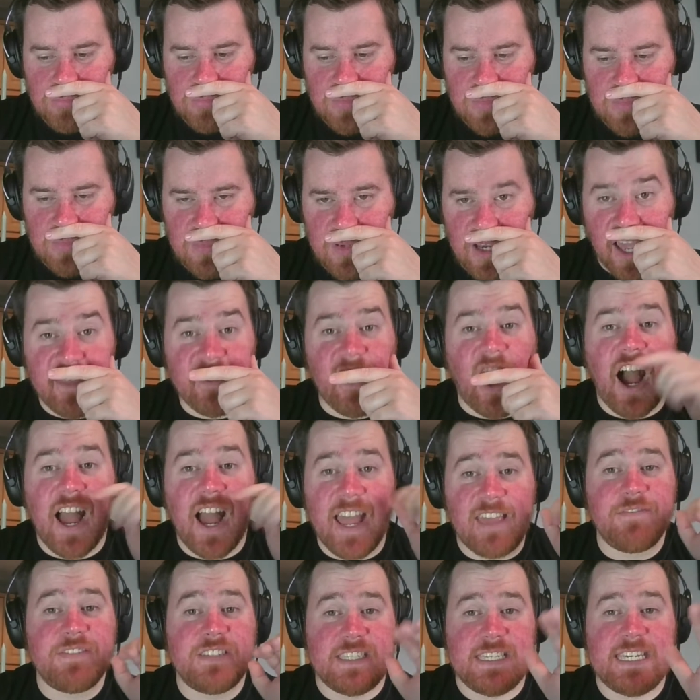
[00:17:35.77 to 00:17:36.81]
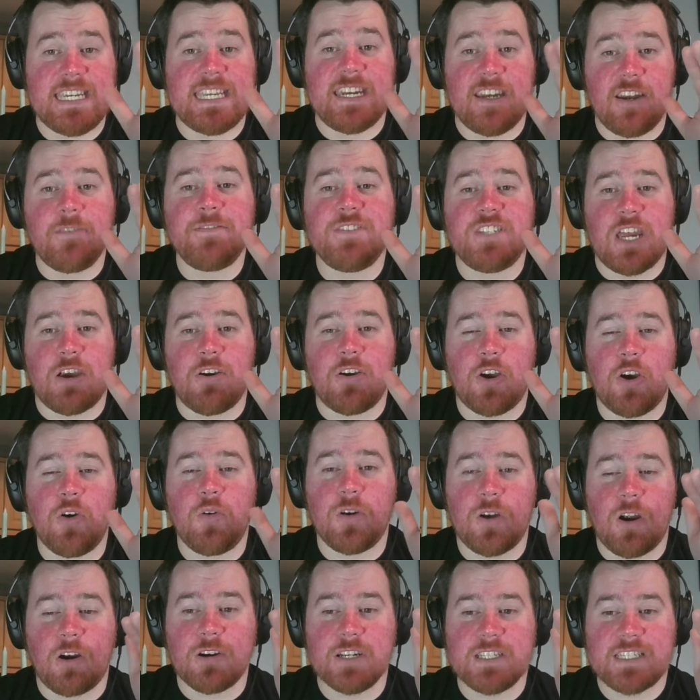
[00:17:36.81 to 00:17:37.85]
I have seen enough Jericho
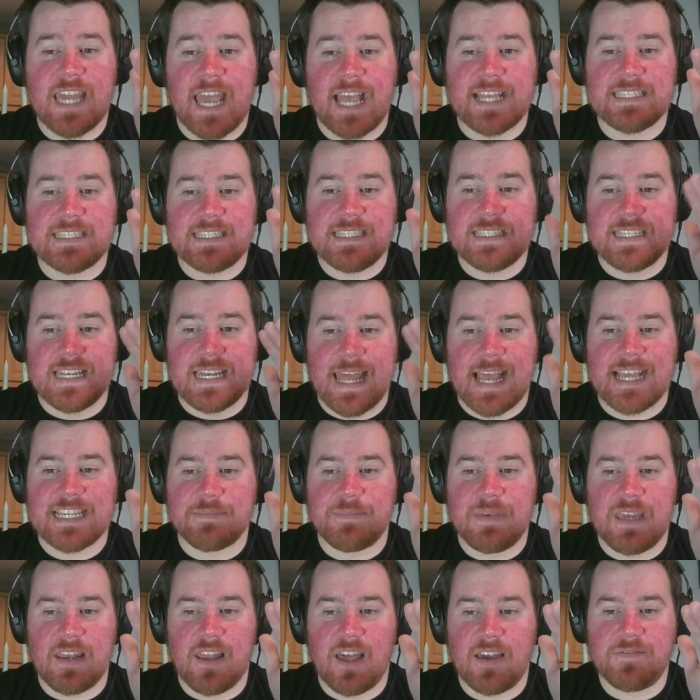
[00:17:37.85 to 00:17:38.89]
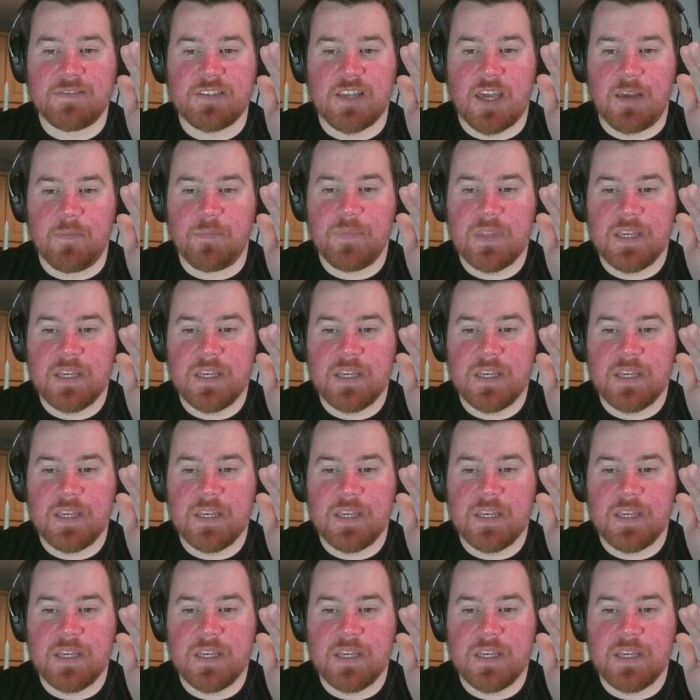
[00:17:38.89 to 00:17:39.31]
and Orange Cassidy to last me a lifetime.